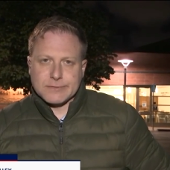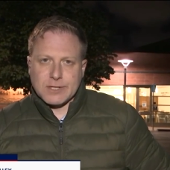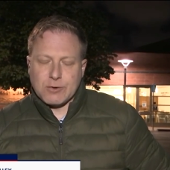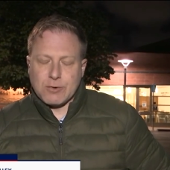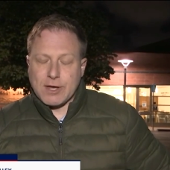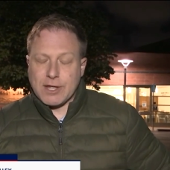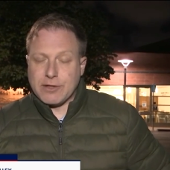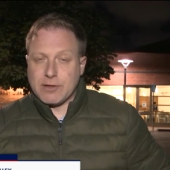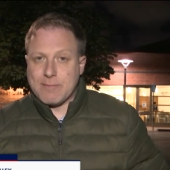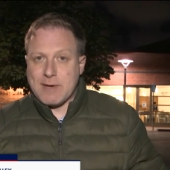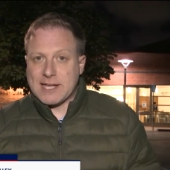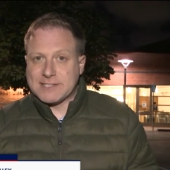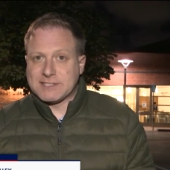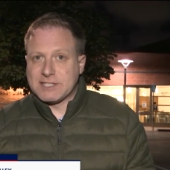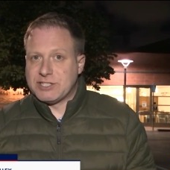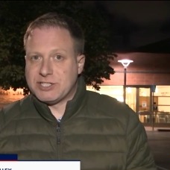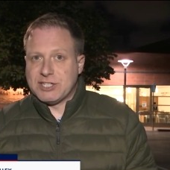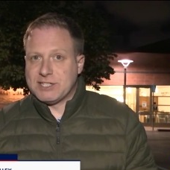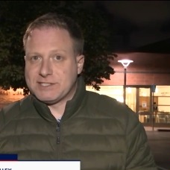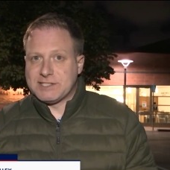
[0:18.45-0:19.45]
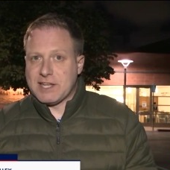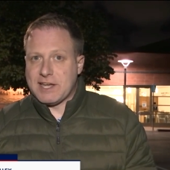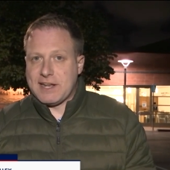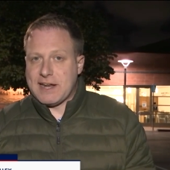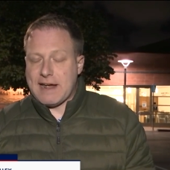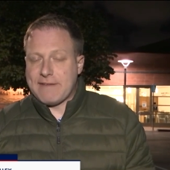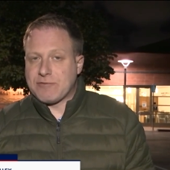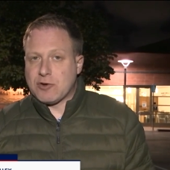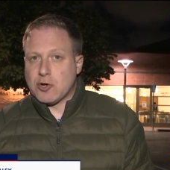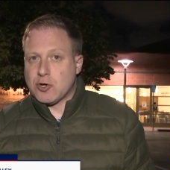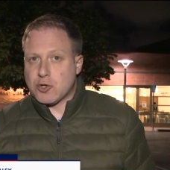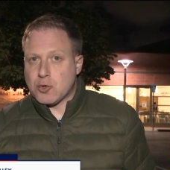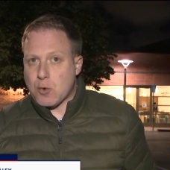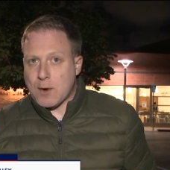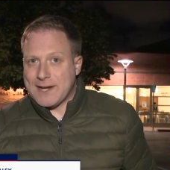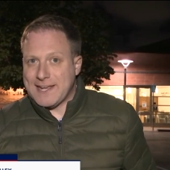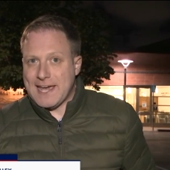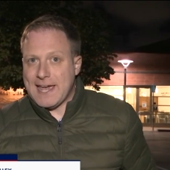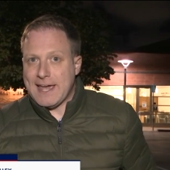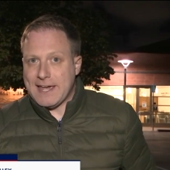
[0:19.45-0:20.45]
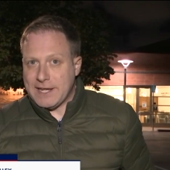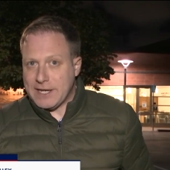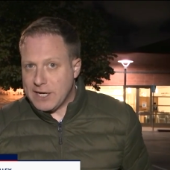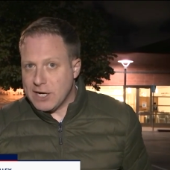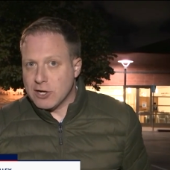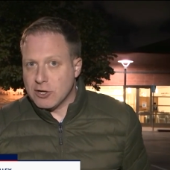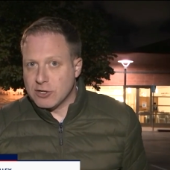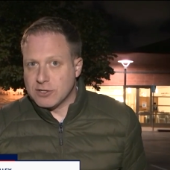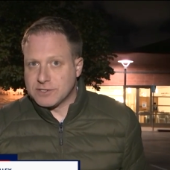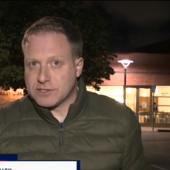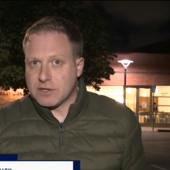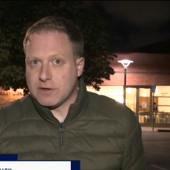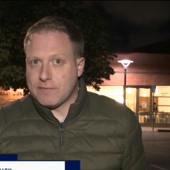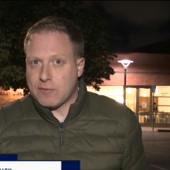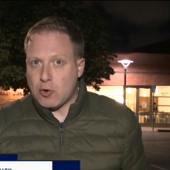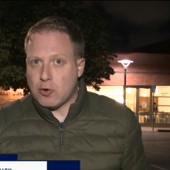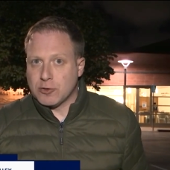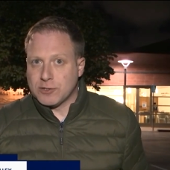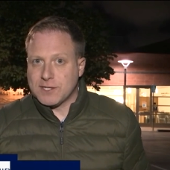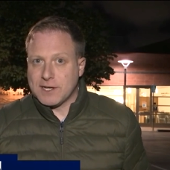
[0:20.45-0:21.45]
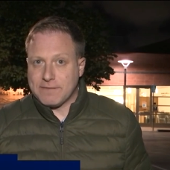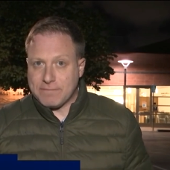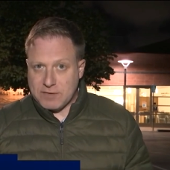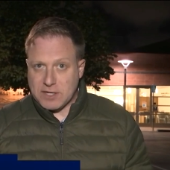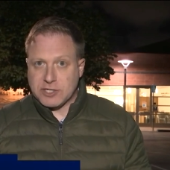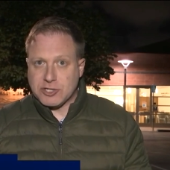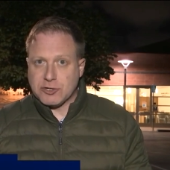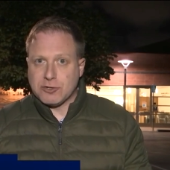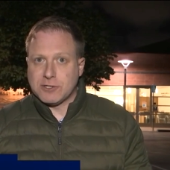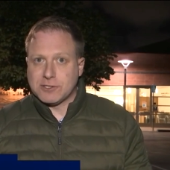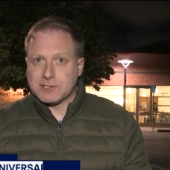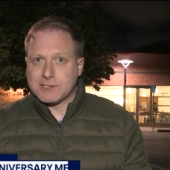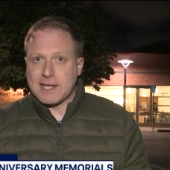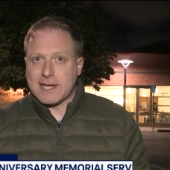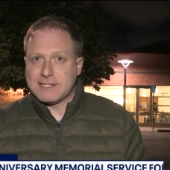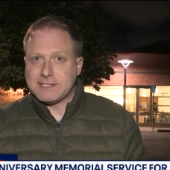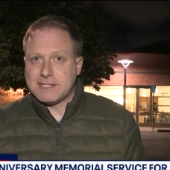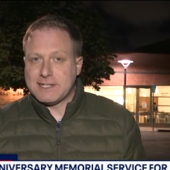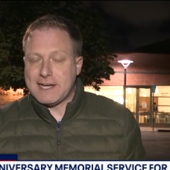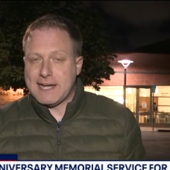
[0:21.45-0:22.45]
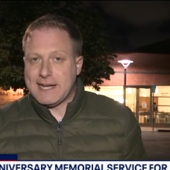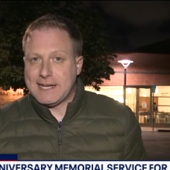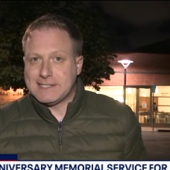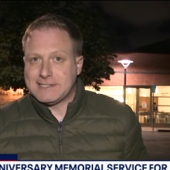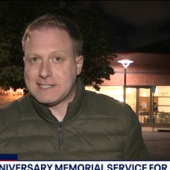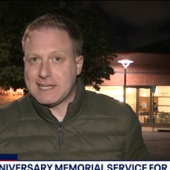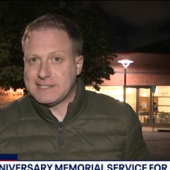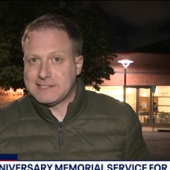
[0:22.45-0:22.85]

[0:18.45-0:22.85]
Well, the message is that after 28 years of holding vigils like today's,